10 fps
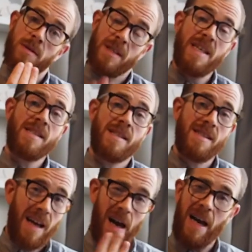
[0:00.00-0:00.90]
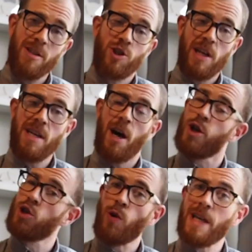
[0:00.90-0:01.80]
This actually,
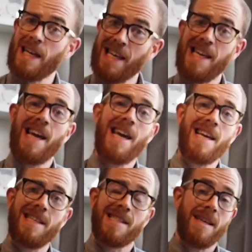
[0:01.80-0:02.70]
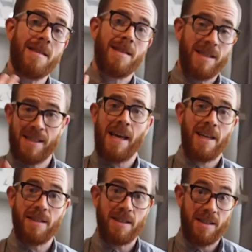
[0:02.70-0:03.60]
annoyingly, is the
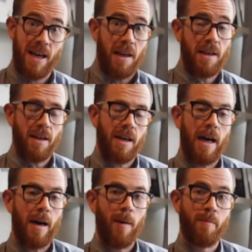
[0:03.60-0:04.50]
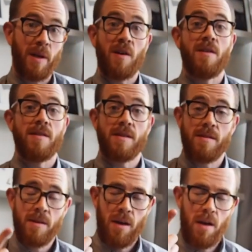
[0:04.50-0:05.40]
second take
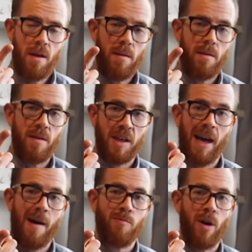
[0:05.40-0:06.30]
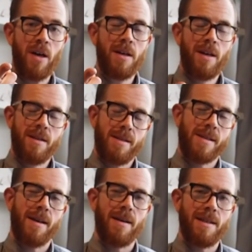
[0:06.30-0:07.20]
because the camera
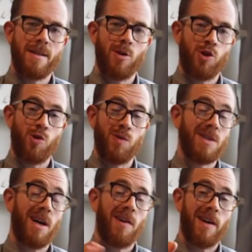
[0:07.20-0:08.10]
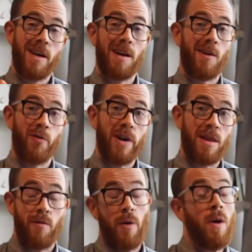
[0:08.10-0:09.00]
decided to die halfway
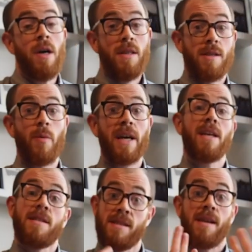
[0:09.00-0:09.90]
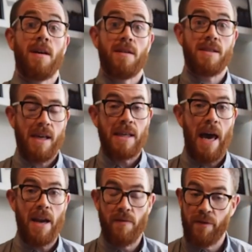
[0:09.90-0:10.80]
through. So we're going to start
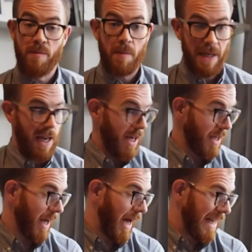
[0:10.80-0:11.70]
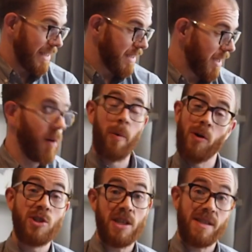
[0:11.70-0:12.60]
again from the beginning, and
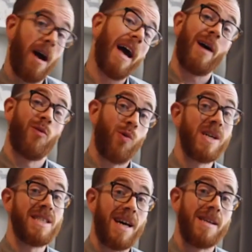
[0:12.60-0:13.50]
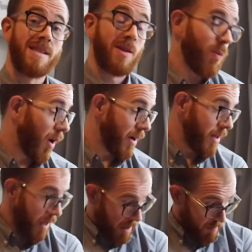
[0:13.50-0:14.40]
apologies, I have already tasted the wine,
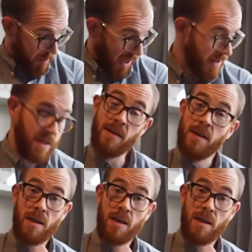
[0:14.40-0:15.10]
but